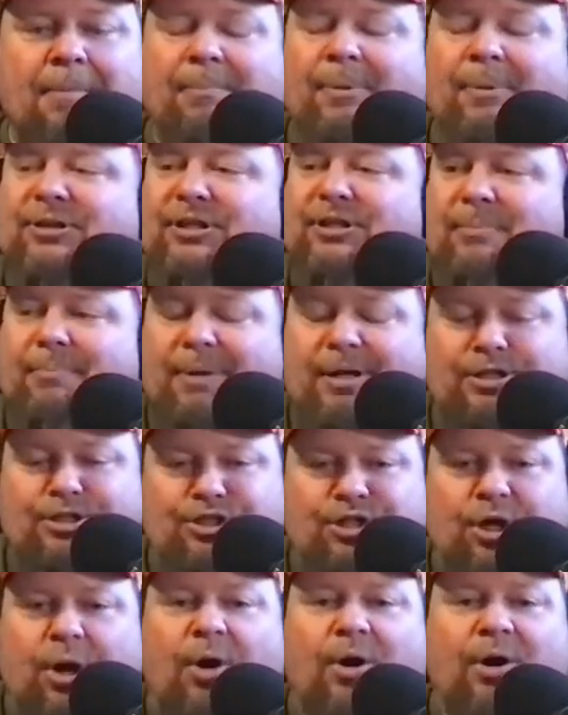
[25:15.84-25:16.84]
But the
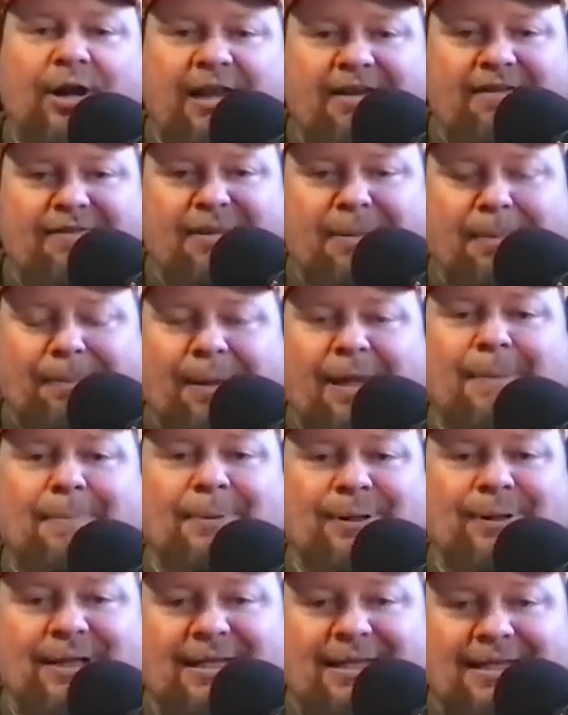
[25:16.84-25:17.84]
majority of the
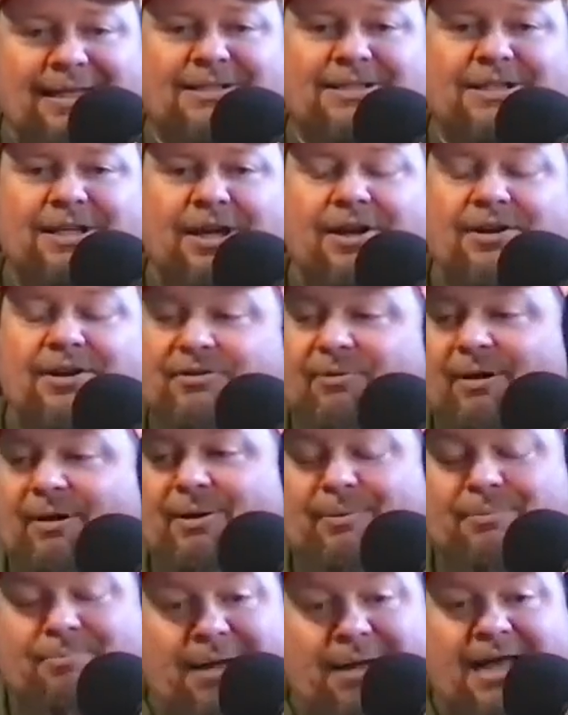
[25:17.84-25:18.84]
people in this country
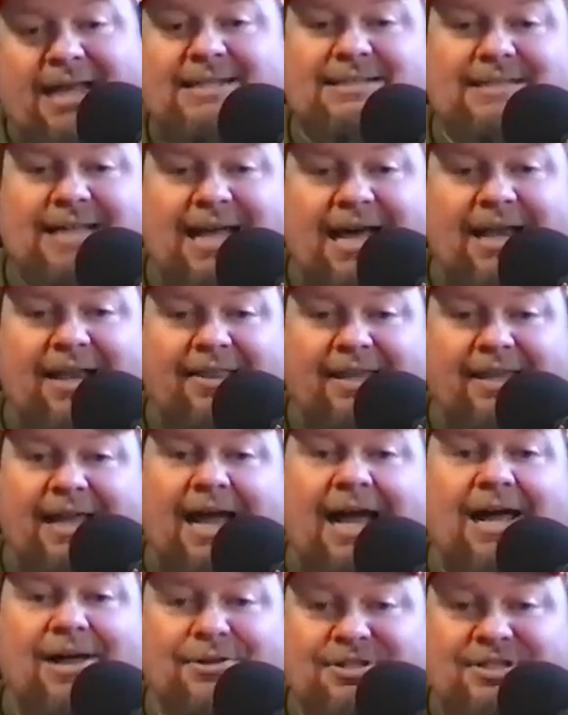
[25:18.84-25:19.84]
on my side of the
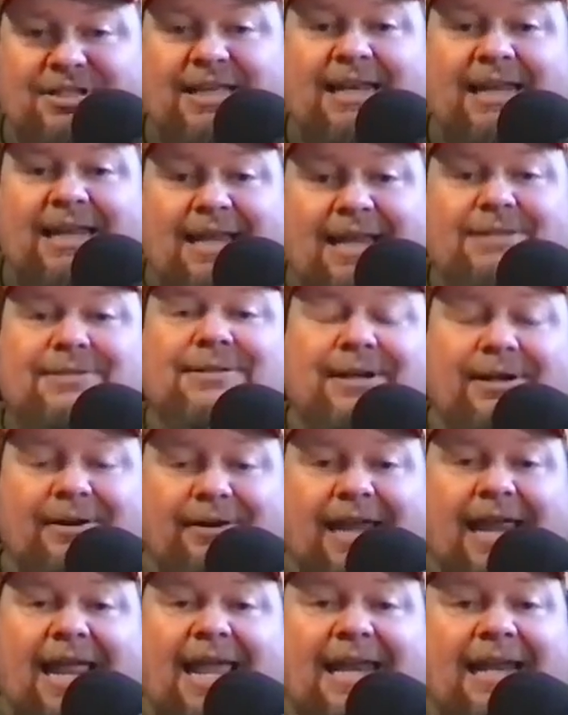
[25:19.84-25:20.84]
aisle said he's their
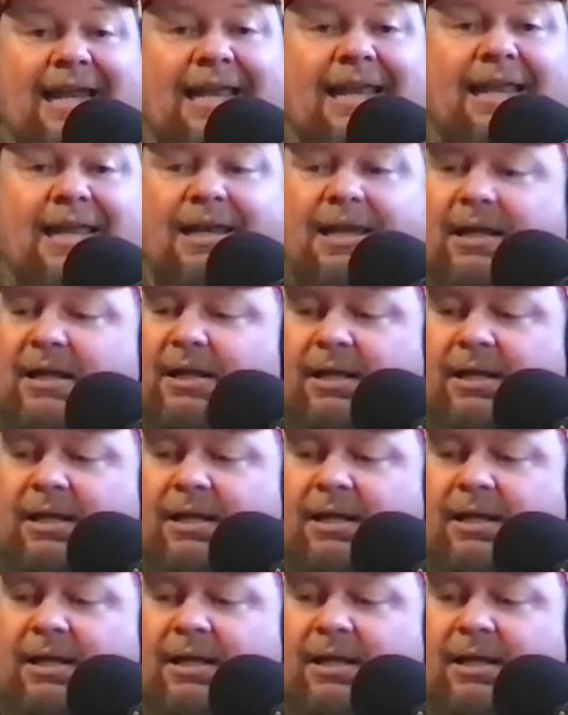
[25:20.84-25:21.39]
candidate.